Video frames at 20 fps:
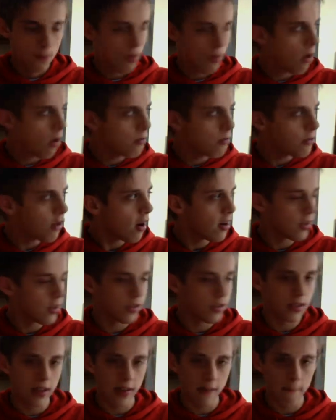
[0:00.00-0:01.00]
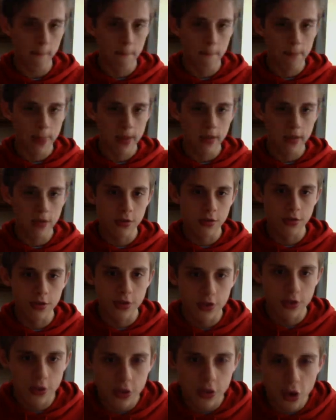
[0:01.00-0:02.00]
All I'm trying to say is there's
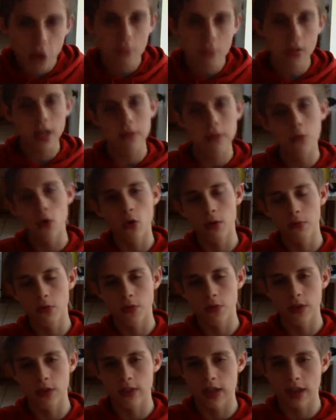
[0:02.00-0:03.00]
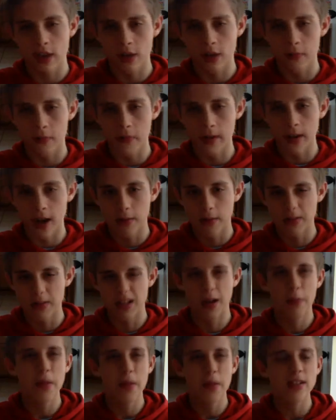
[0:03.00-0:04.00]
so many more movies that could have been
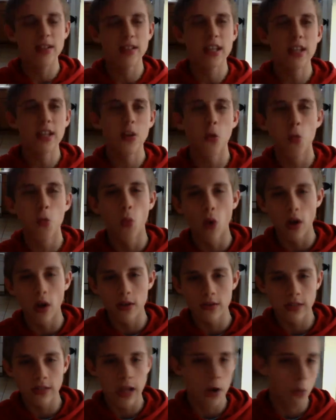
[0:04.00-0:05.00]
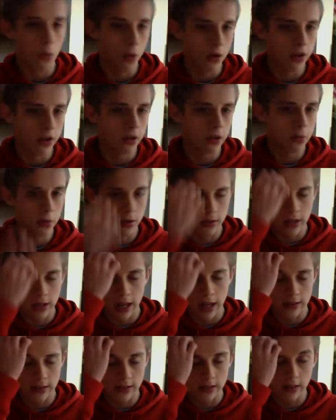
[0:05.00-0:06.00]
nominated. I'm not saying the ones that were
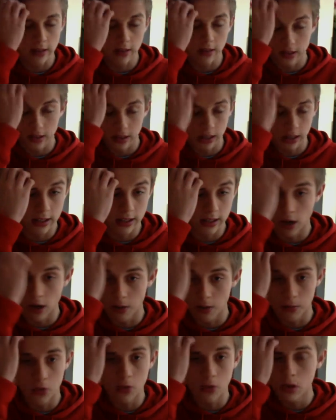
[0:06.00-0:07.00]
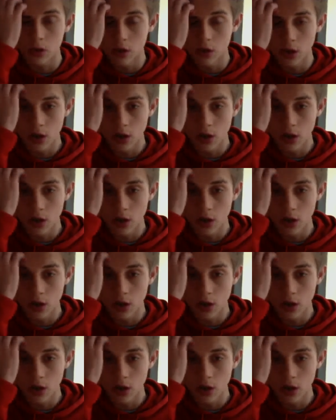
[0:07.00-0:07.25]
necessarily terrible.